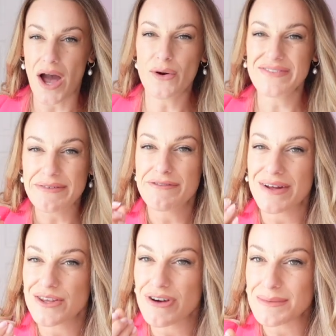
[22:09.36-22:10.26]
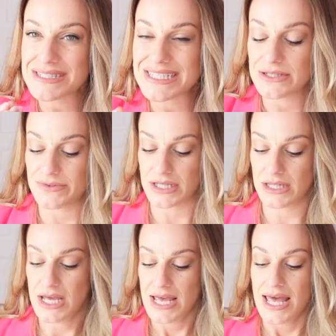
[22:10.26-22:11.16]
oh, I've never found the right
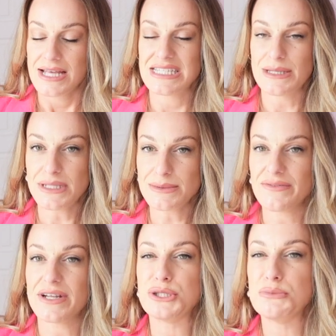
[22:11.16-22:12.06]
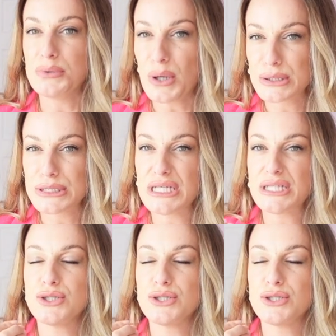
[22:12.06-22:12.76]
material. Sometimes I feel it too boxy,